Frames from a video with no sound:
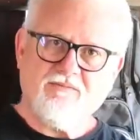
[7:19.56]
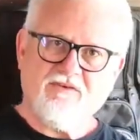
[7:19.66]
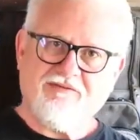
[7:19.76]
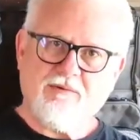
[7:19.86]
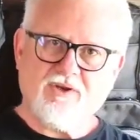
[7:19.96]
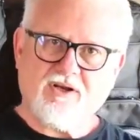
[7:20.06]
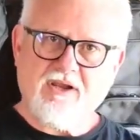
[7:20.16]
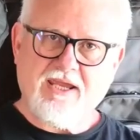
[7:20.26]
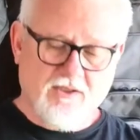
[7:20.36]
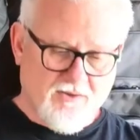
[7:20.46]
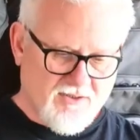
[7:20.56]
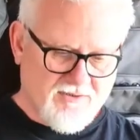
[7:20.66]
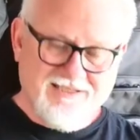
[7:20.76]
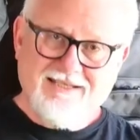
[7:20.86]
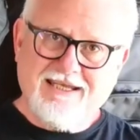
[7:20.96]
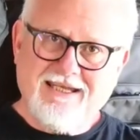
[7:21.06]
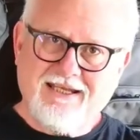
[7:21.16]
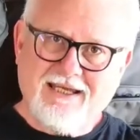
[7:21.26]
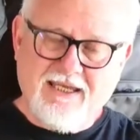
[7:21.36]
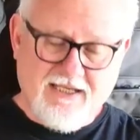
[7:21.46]
from the ground and
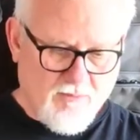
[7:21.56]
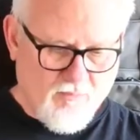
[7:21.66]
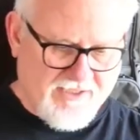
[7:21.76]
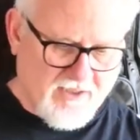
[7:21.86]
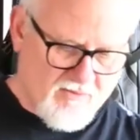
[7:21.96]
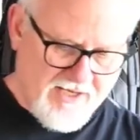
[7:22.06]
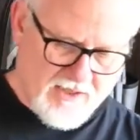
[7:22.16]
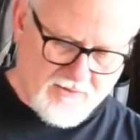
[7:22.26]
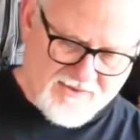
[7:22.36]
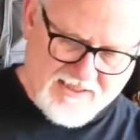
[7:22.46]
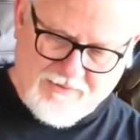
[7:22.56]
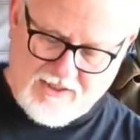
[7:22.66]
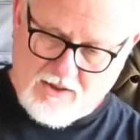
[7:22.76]
any wet ground or something